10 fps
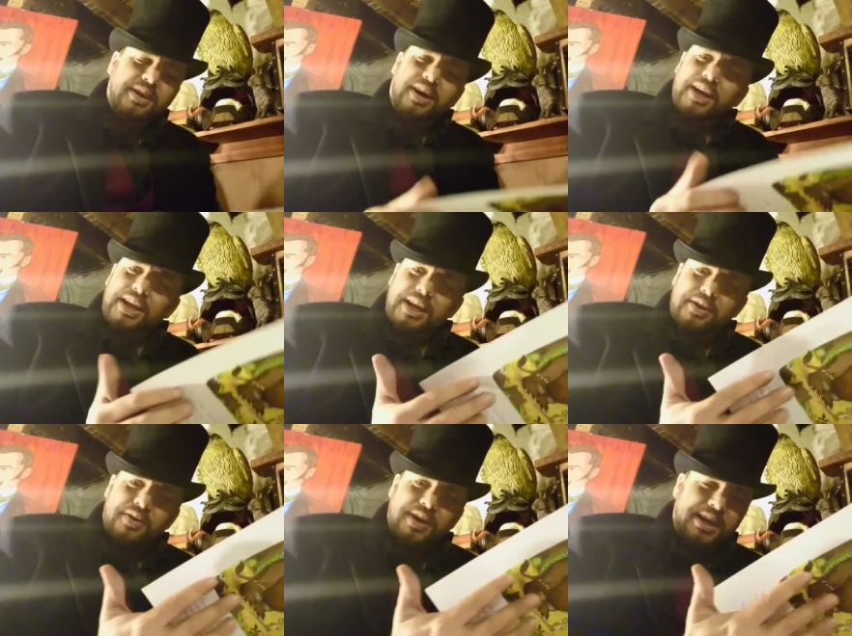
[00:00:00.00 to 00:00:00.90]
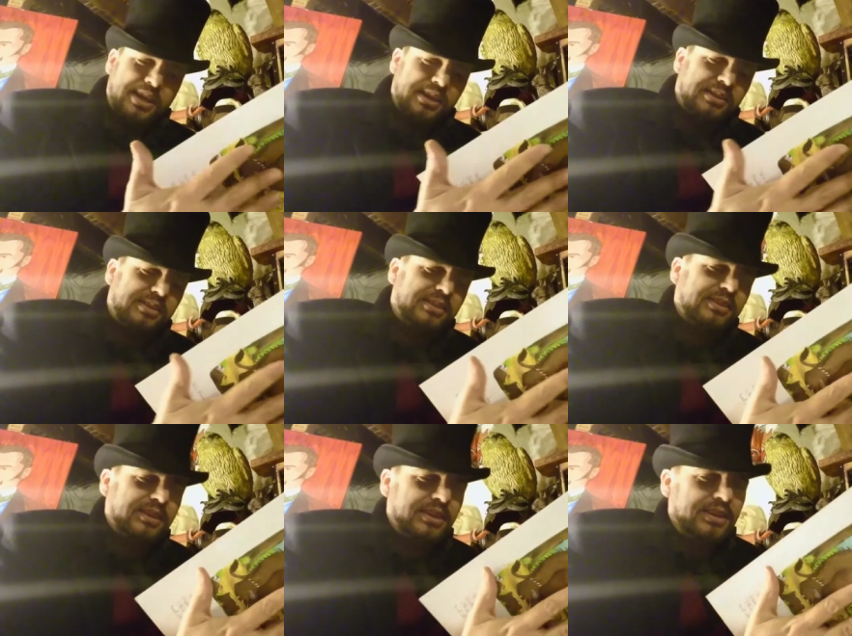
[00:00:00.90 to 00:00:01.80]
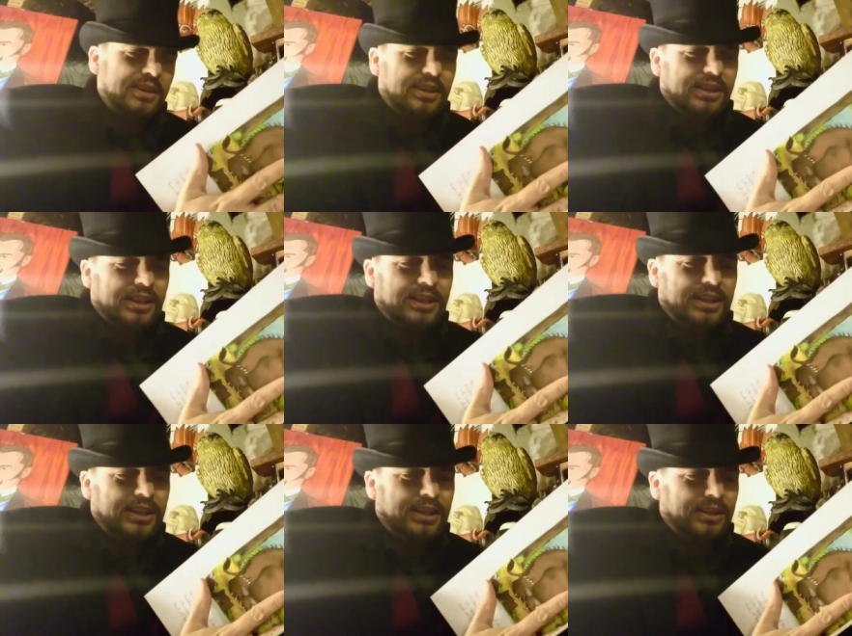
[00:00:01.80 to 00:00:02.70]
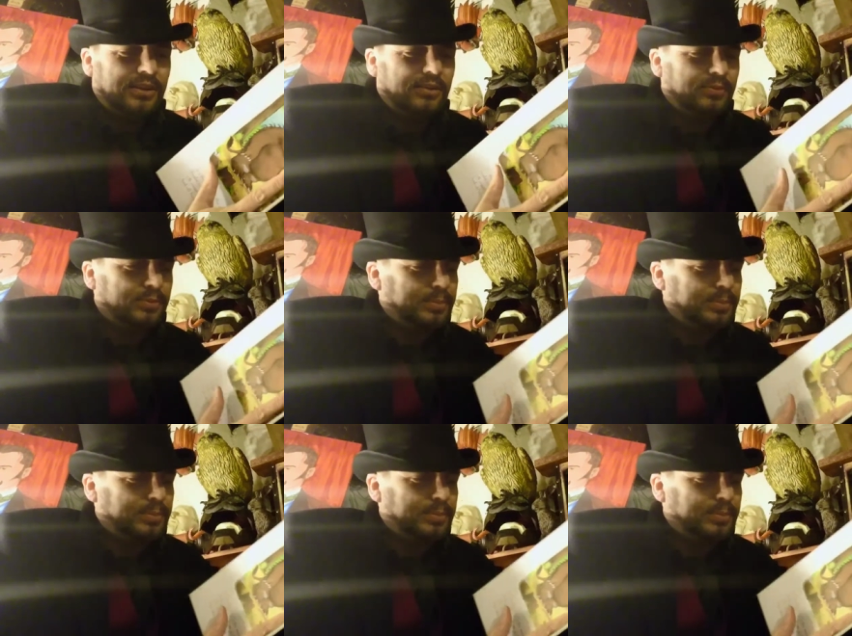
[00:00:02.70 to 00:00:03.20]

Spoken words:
I hear a hiss in the leaves